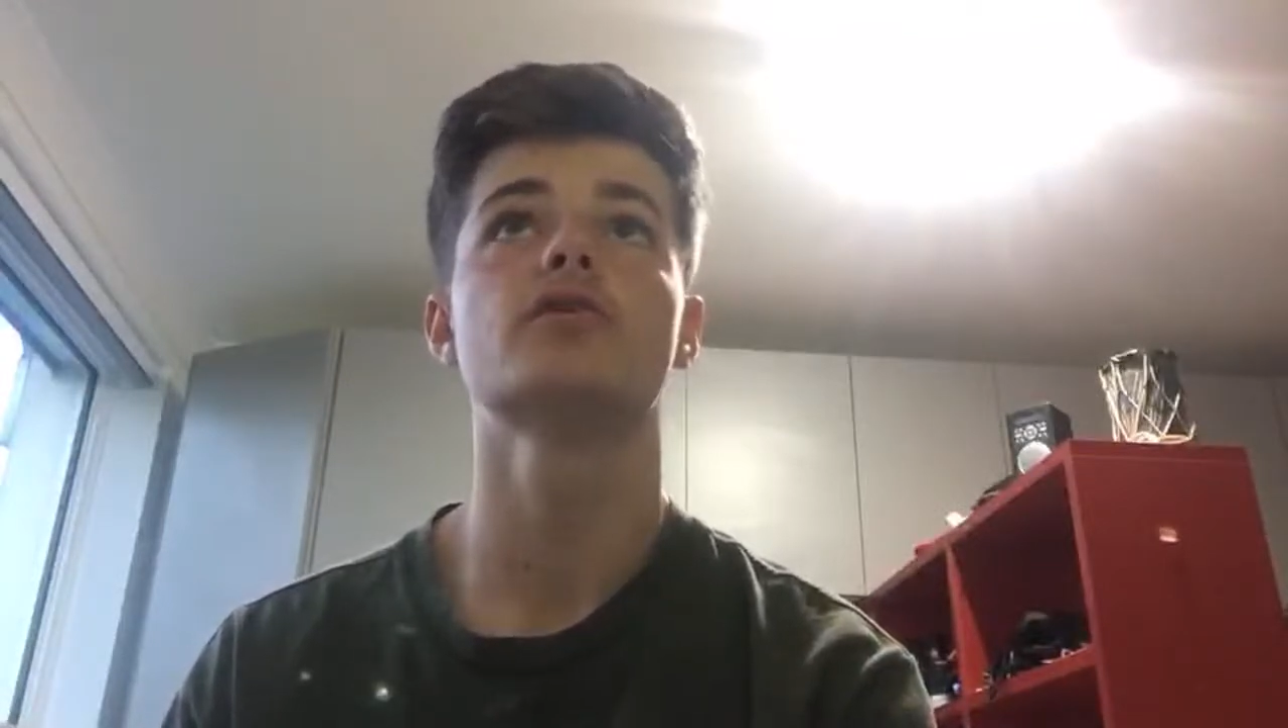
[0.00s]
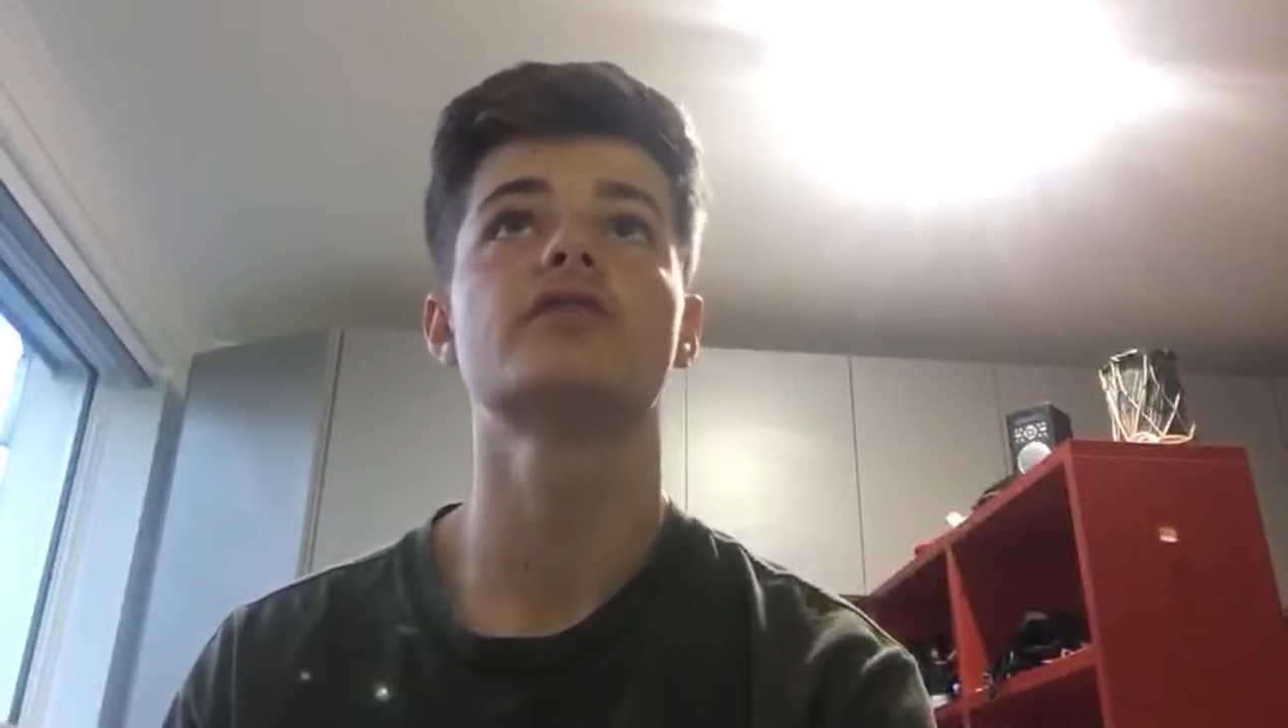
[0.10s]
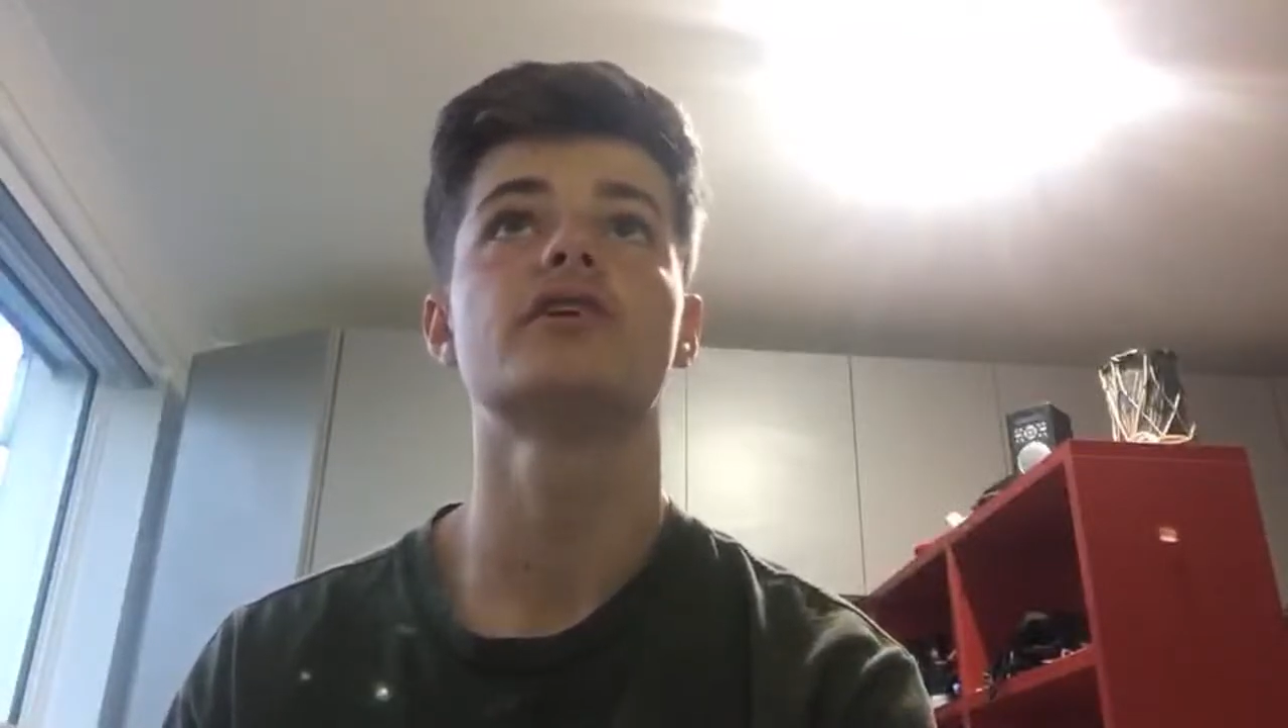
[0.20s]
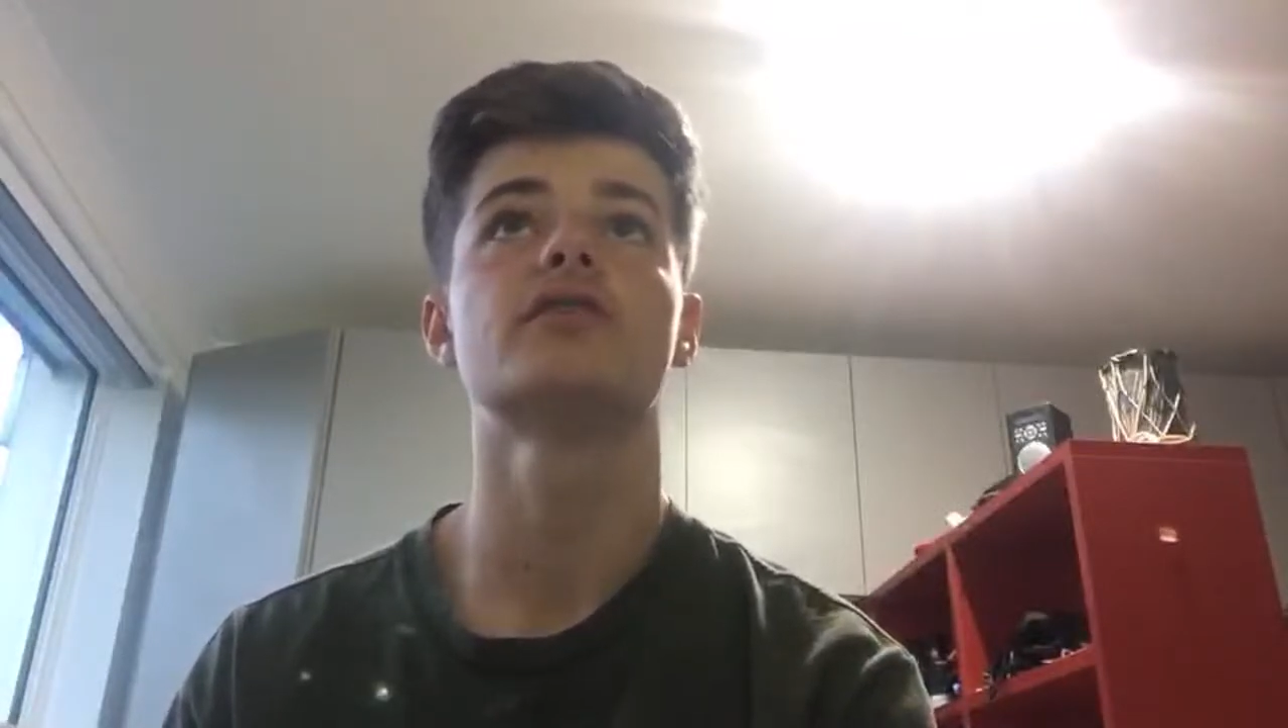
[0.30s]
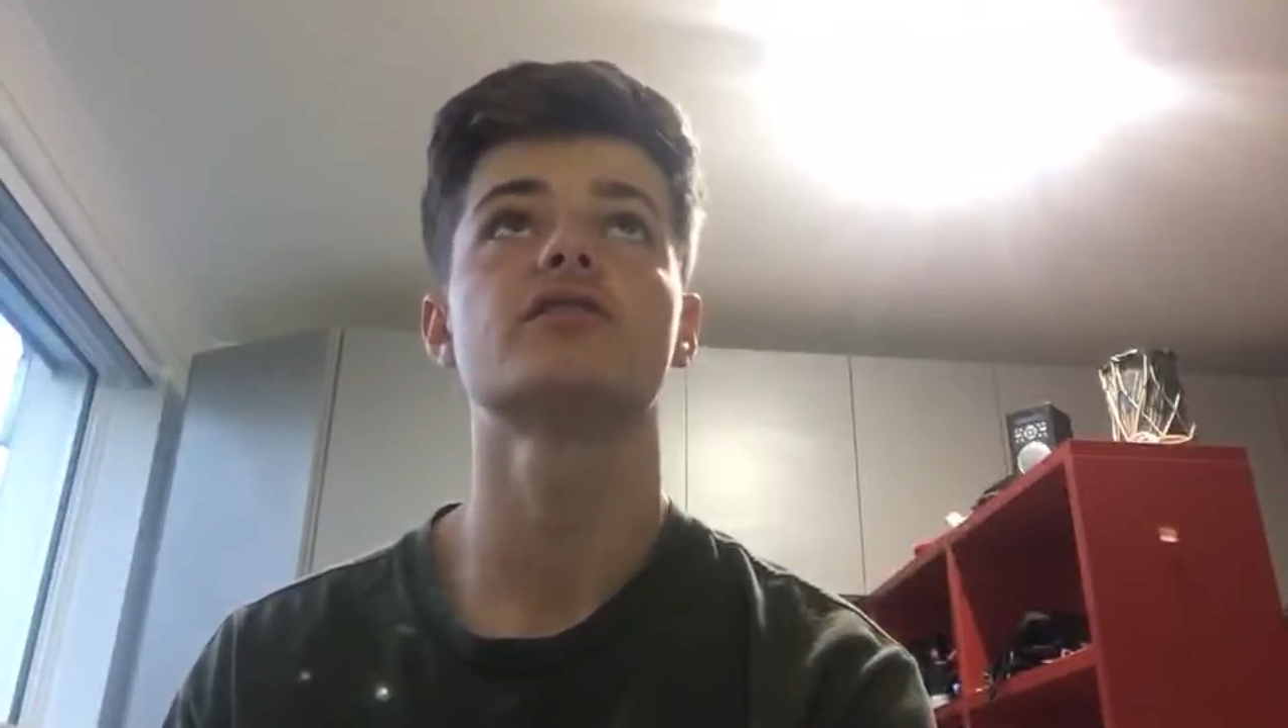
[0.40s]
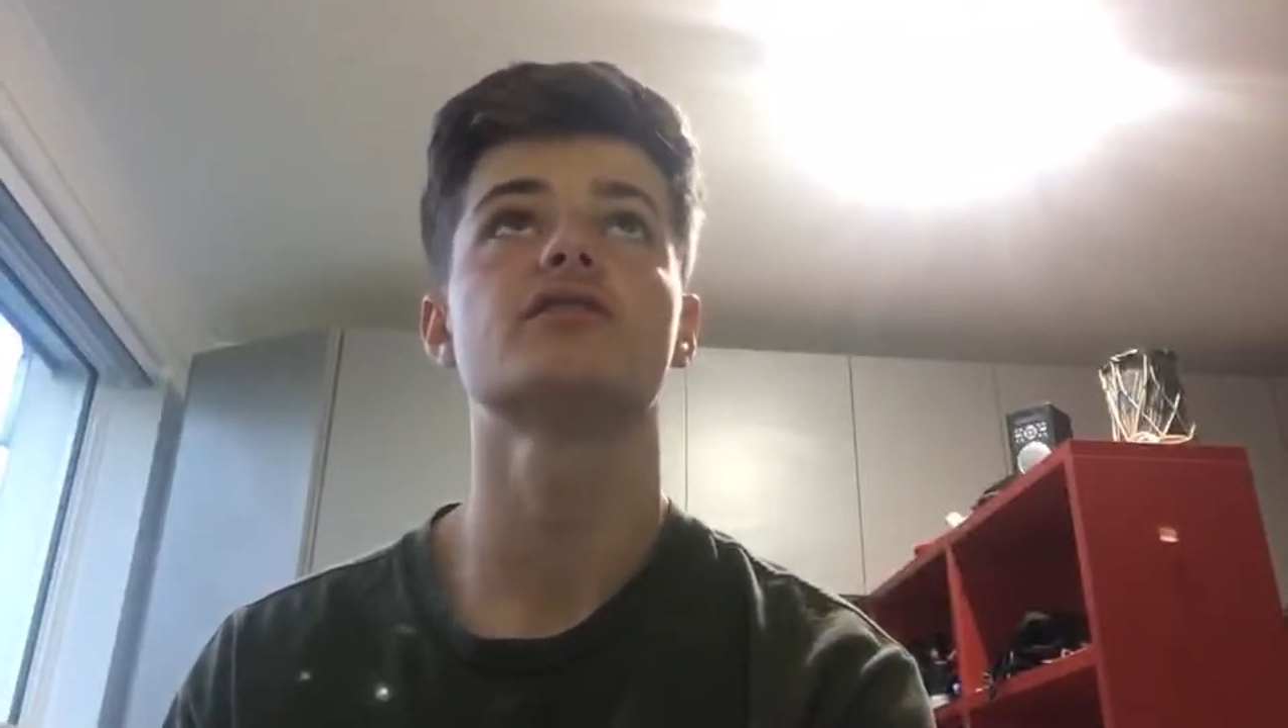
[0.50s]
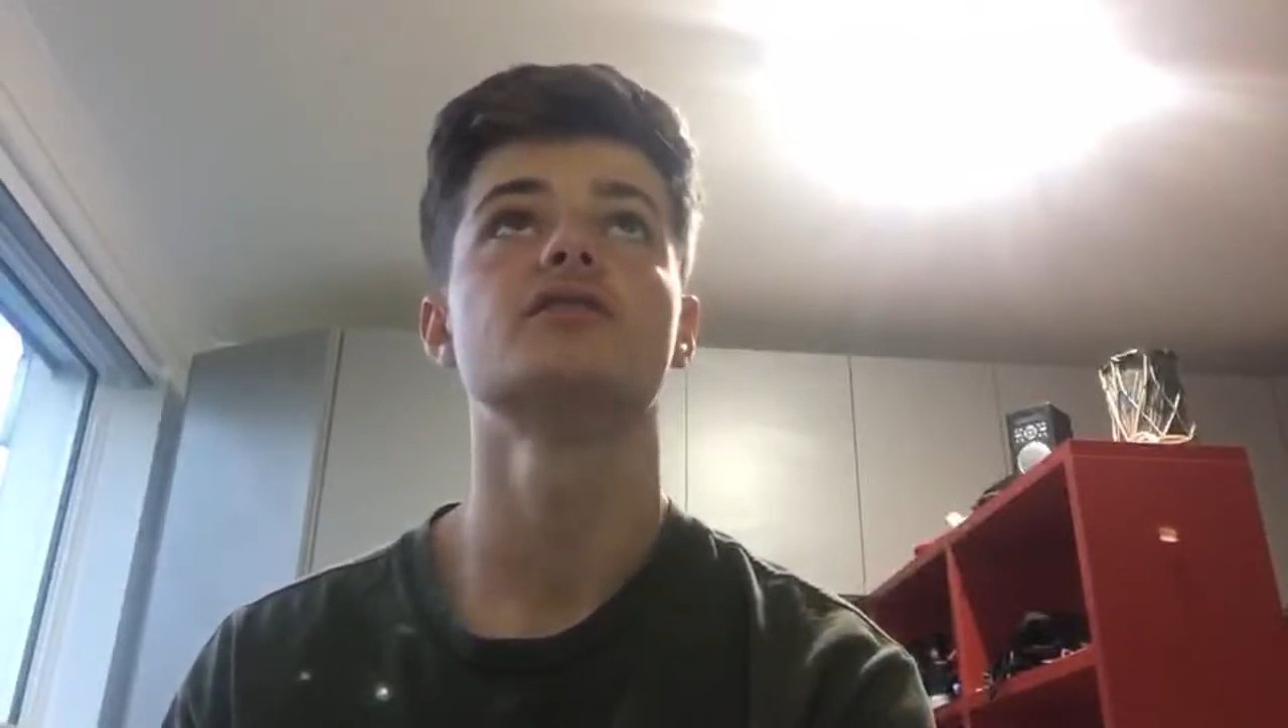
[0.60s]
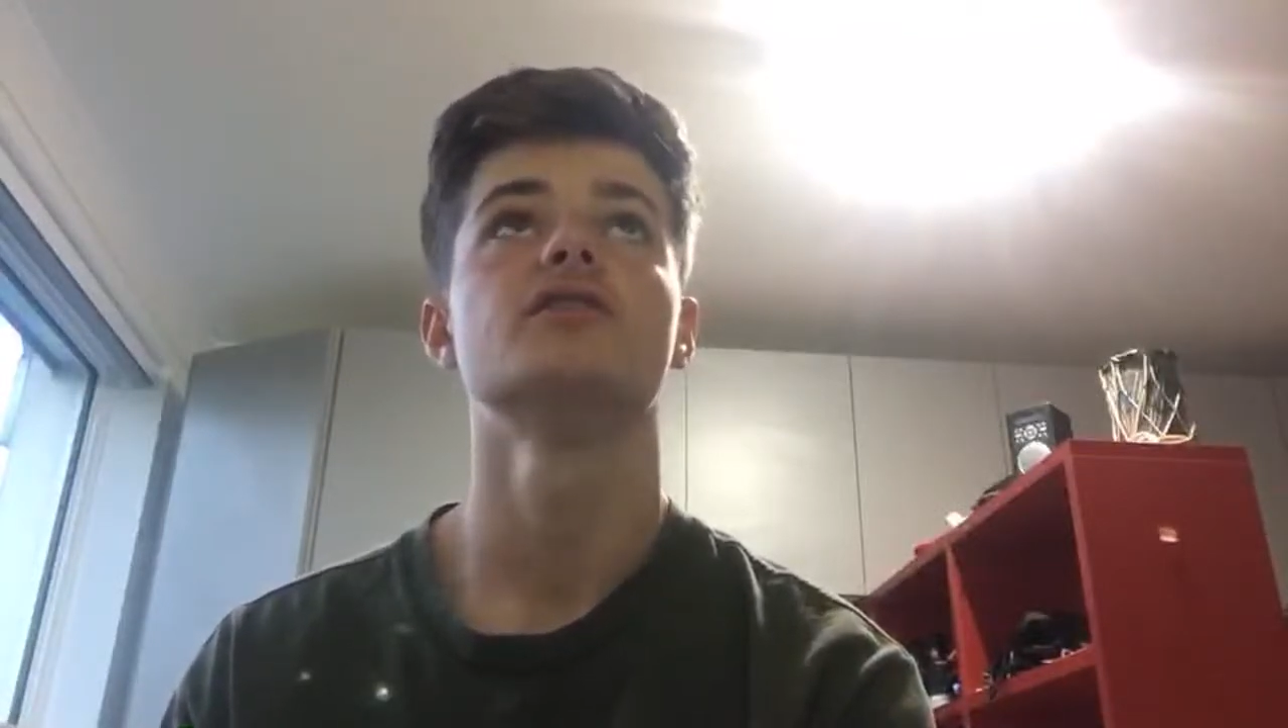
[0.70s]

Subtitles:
he can just